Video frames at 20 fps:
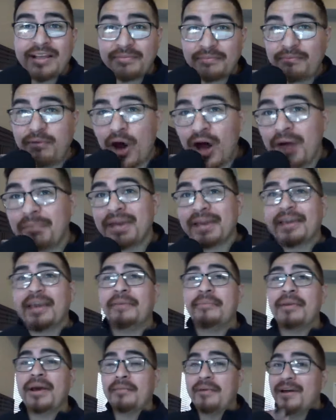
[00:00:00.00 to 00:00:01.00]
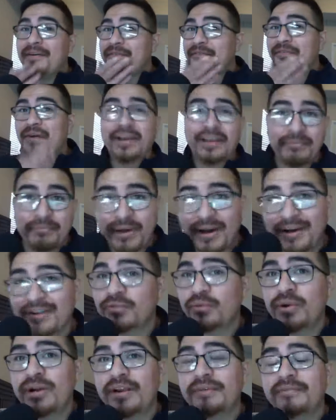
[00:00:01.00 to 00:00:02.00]
vomit came out of my fucking
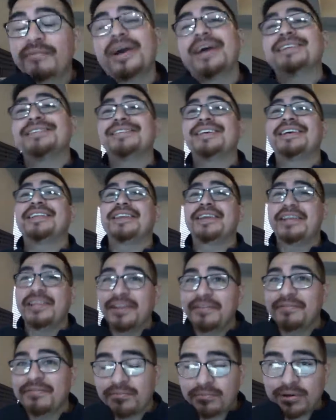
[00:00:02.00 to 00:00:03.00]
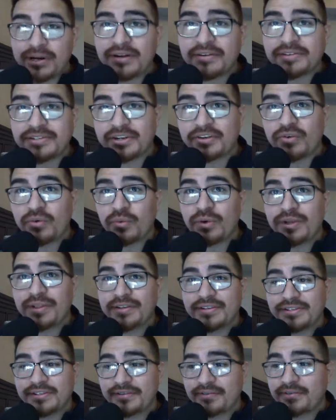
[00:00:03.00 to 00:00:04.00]
mouth whenever I said the Cleveland Browns are going to win
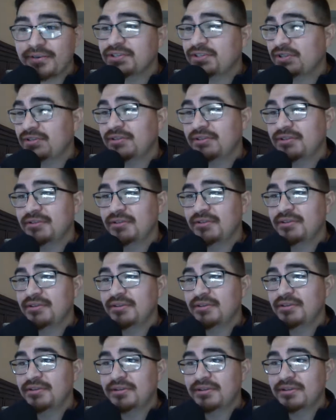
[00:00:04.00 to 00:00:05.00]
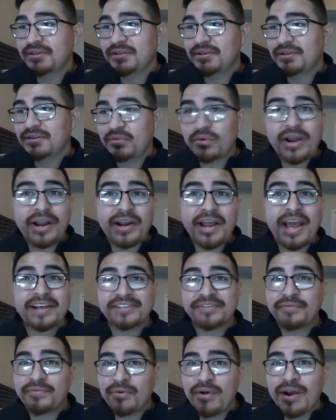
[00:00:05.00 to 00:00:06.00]
this division. Right,
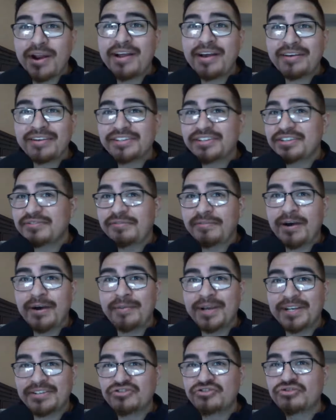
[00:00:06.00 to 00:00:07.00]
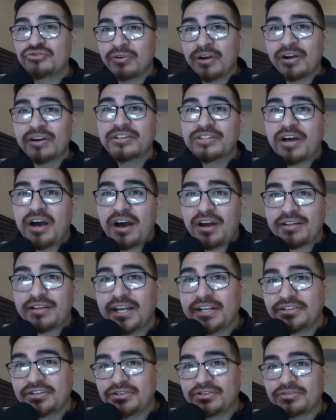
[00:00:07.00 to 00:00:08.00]
as of right now, it's just vomit. That's drunk talk.
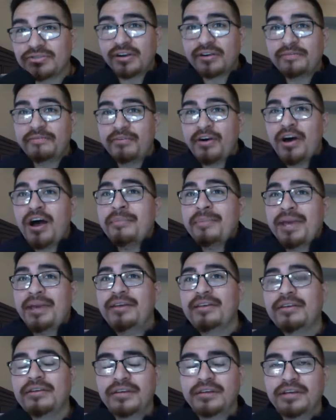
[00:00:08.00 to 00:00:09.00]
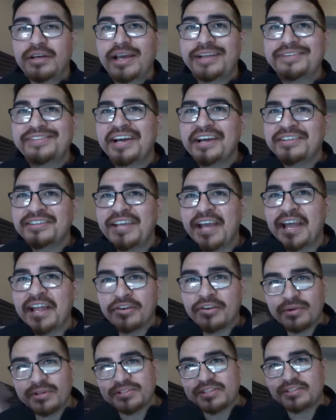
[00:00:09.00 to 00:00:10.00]
That's drunk vomit. It's
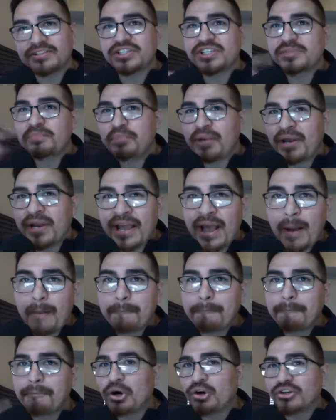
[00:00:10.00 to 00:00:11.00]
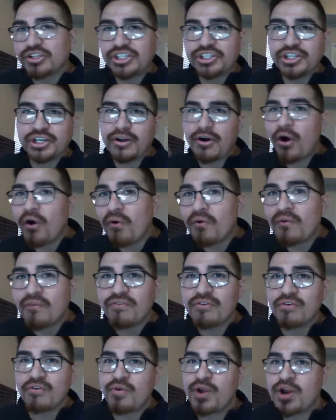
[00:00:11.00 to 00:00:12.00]
continuous. It's just spitting out bullshit
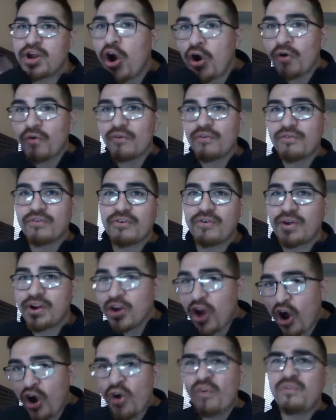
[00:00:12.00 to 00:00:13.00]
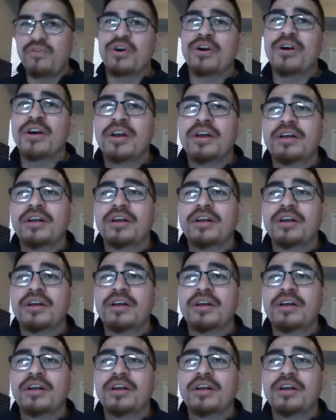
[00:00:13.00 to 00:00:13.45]
over and over and over.